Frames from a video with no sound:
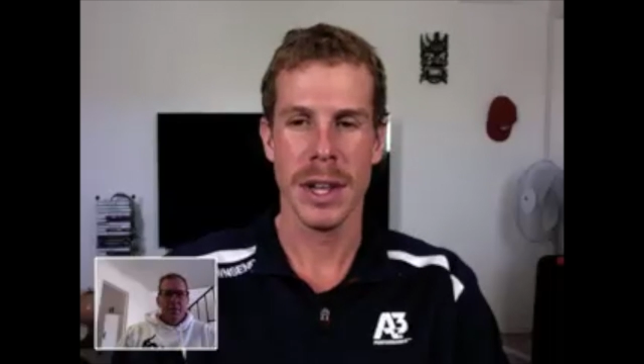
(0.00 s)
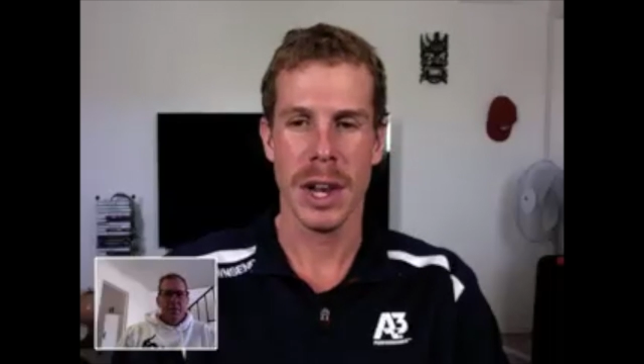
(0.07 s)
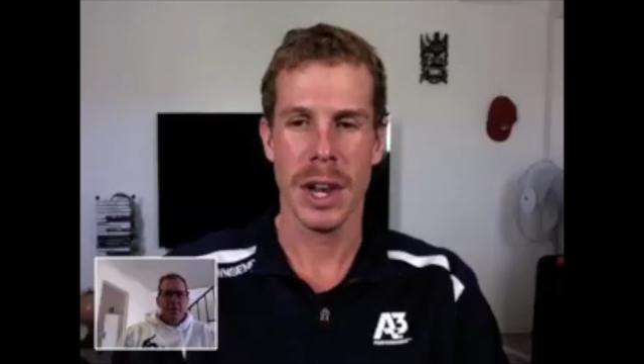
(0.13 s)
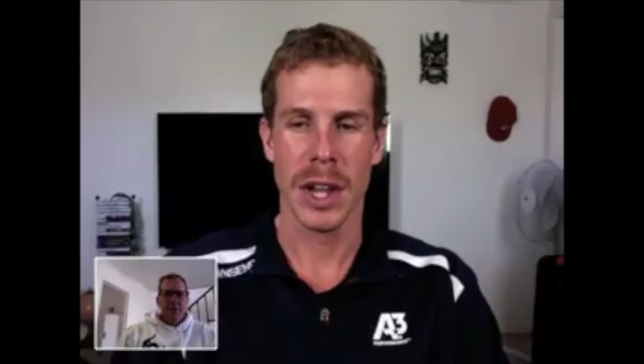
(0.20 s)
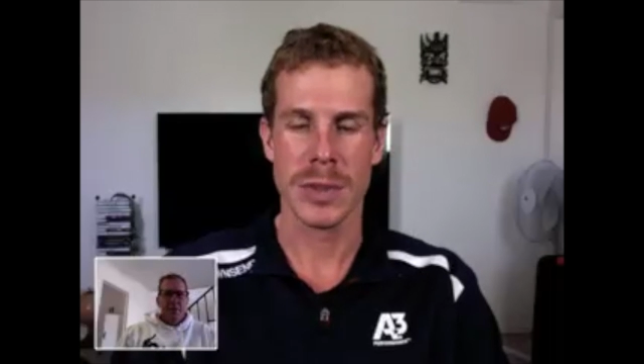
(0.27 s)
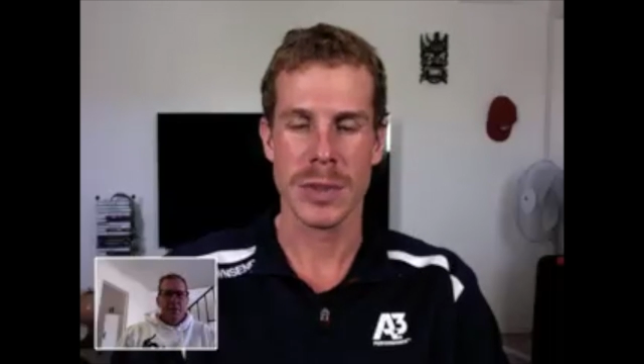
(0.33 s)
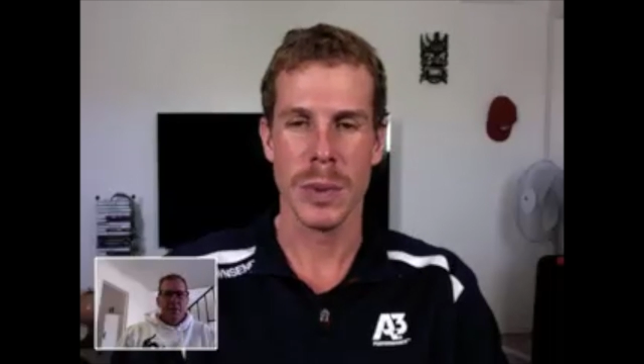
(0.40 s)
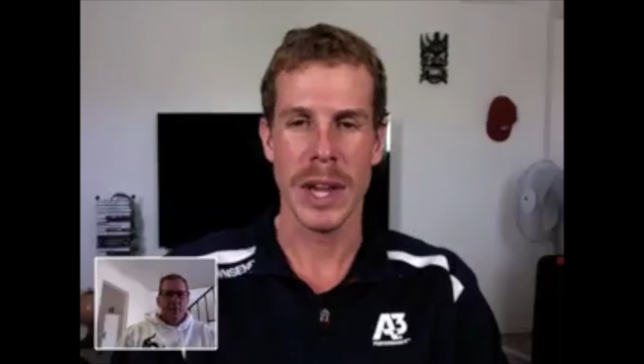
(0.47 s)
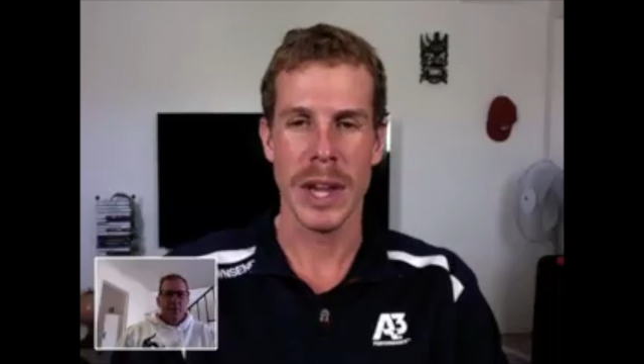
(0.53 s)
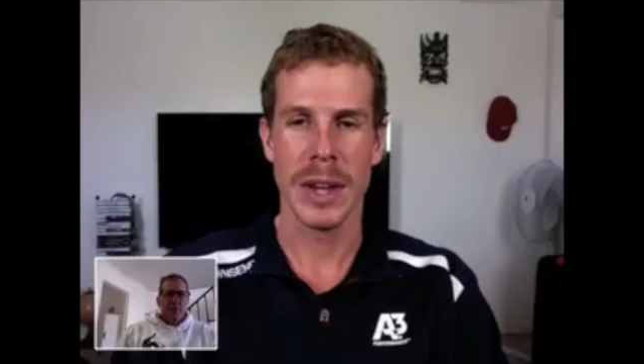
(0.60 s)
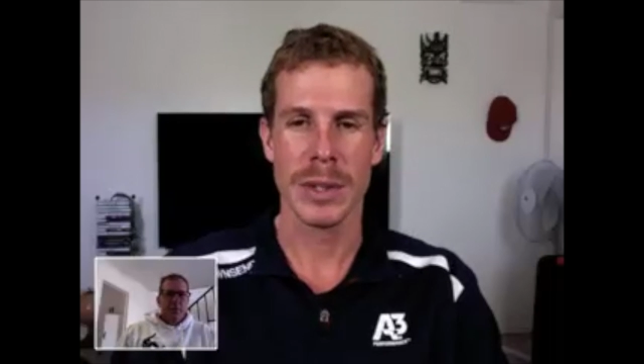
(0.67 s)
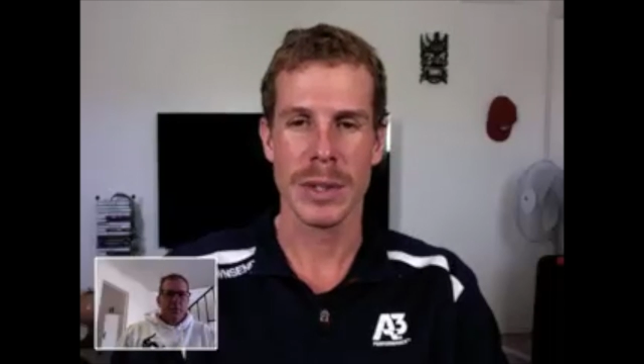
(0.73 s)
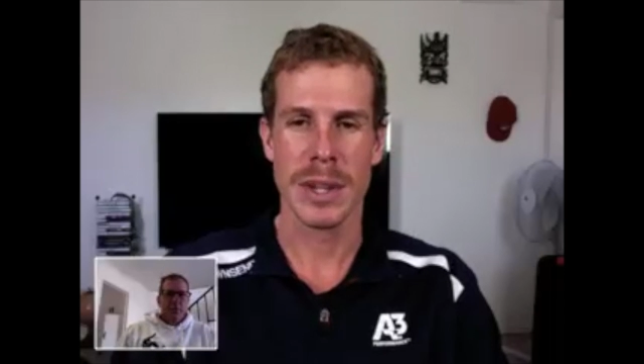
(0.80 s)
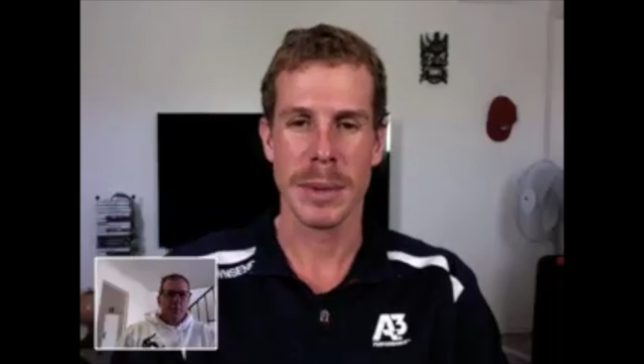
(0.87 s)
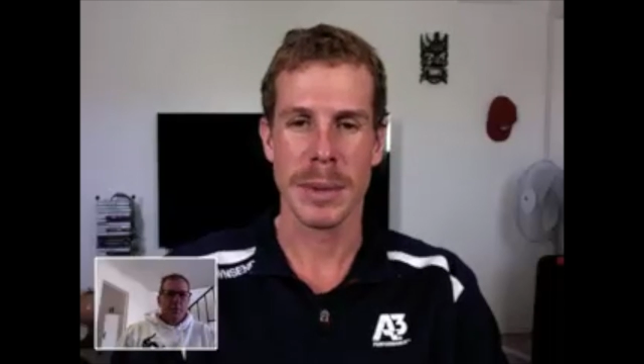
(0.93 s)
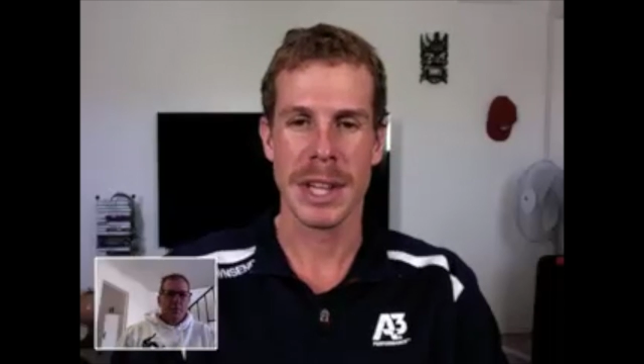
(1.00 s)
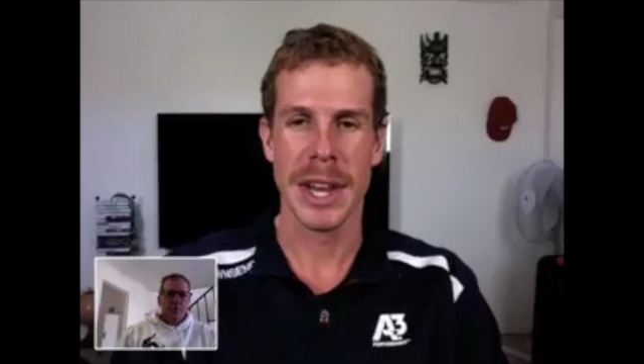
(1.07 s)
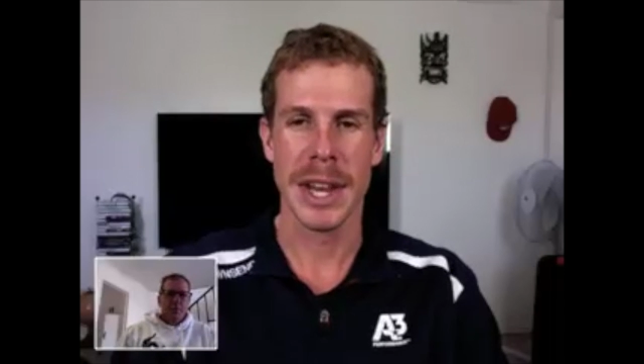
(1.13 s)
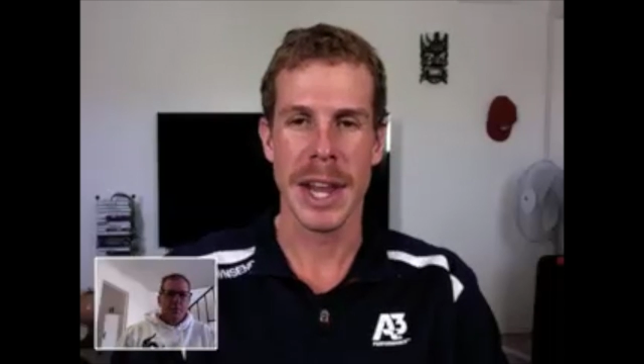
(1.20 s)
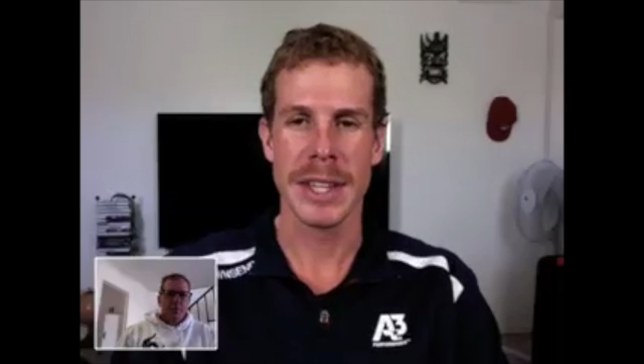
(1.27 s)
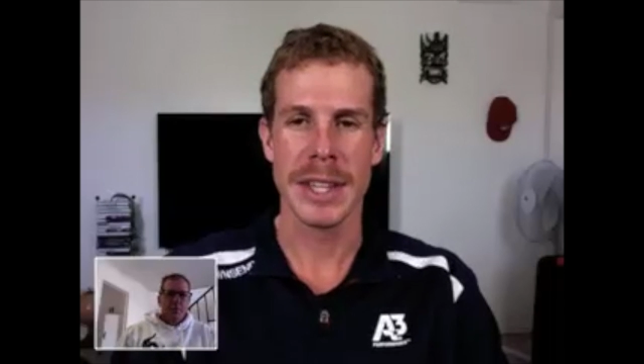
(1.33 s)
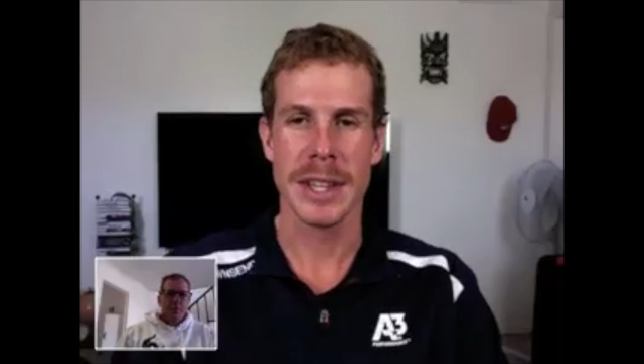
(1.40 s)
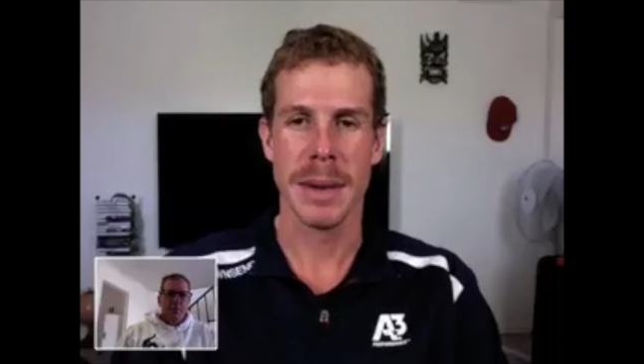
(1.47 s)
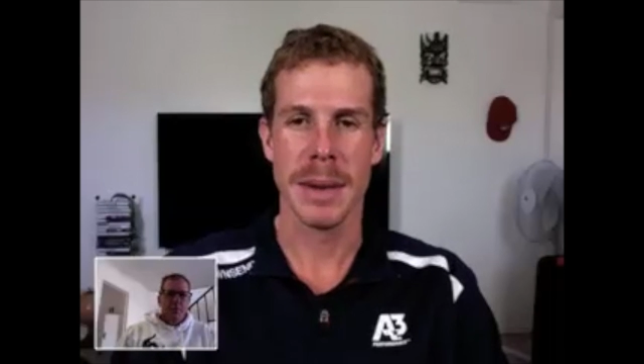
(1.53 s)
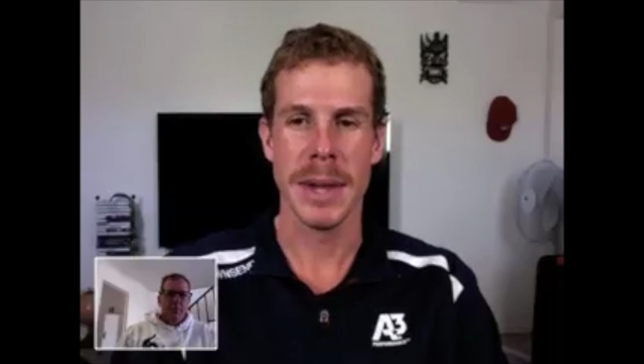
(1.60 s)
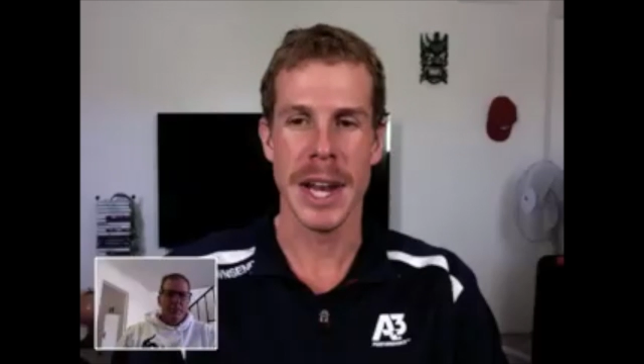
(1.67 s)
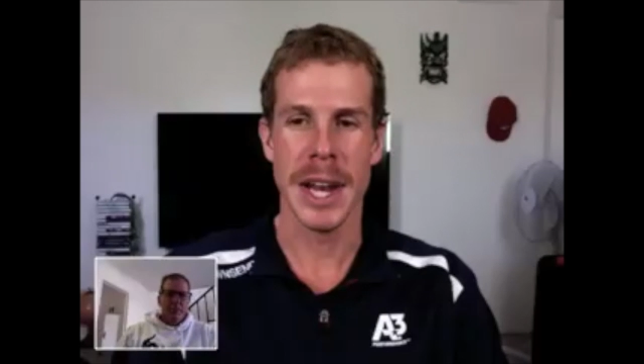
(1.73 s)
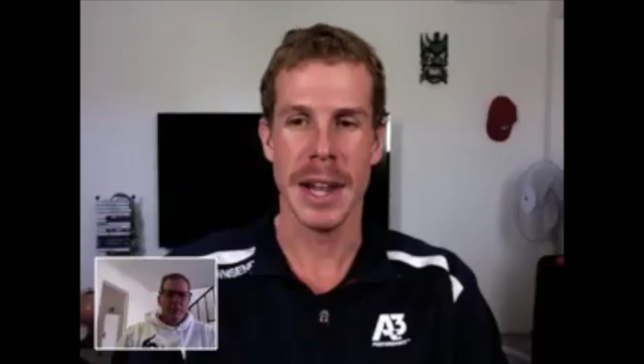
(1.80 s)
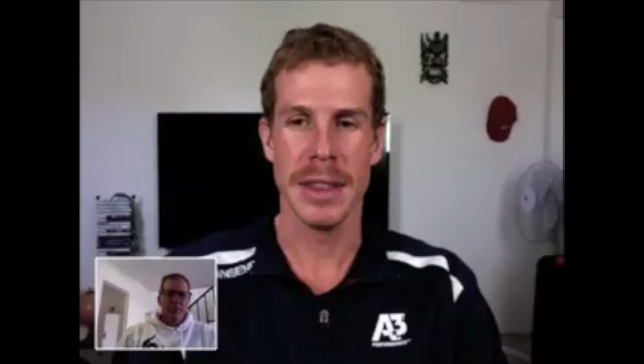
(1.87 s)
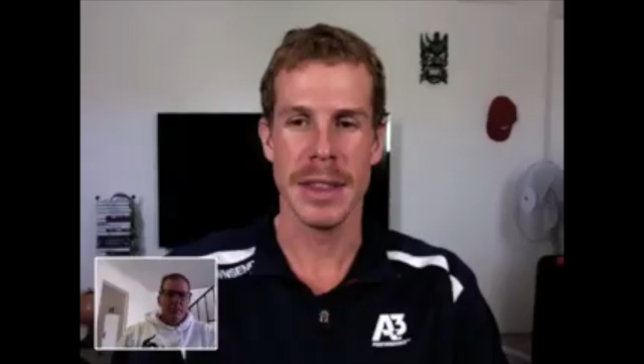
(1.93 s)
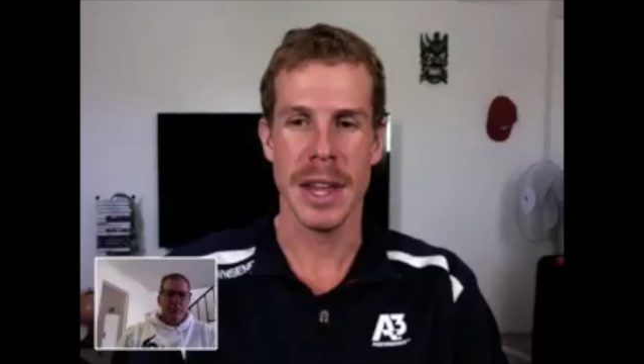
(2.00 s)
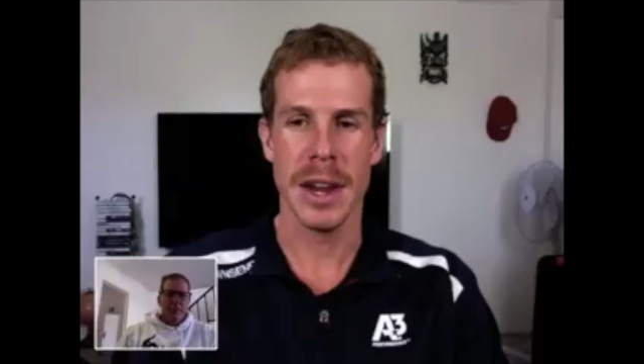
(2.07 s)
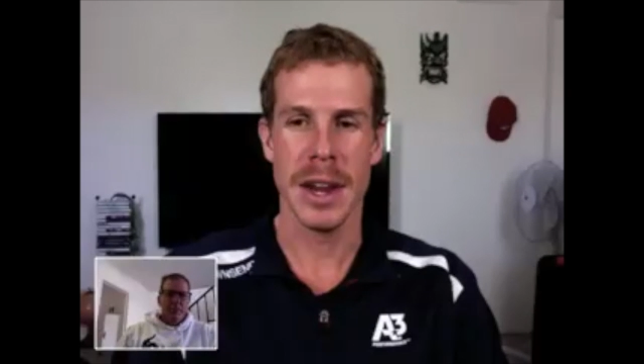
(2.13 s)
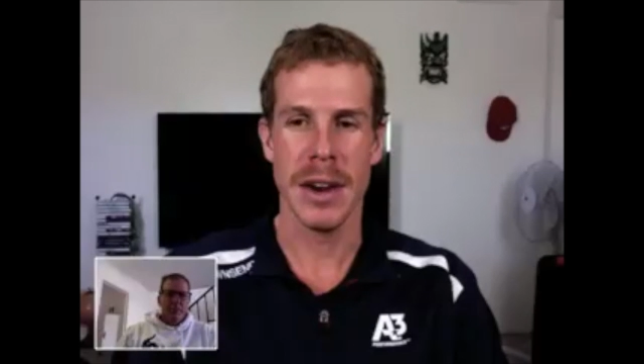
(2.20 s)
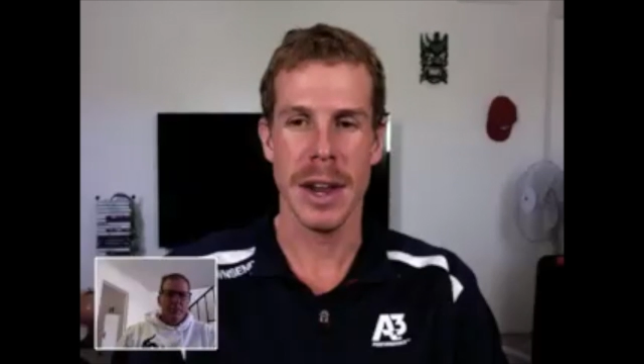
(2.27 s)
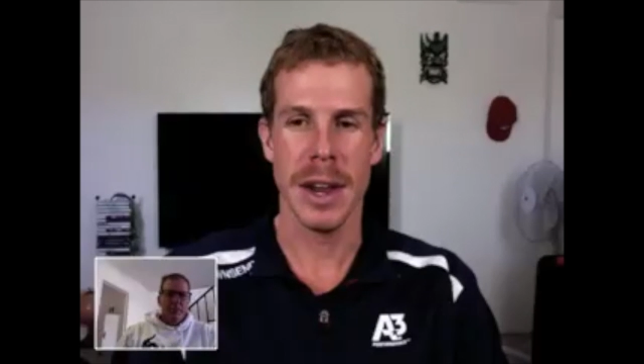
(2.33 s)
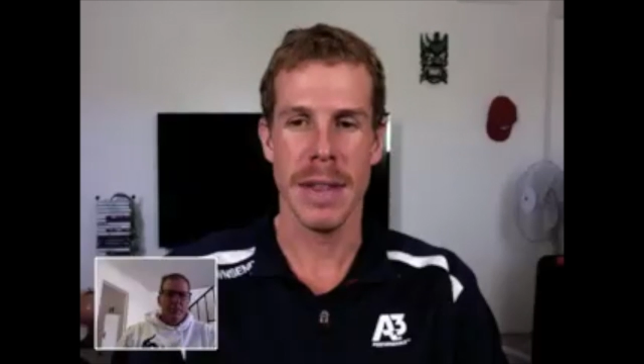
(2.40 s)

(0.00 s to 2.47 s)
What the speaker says: last week with some clinics and a meet out there,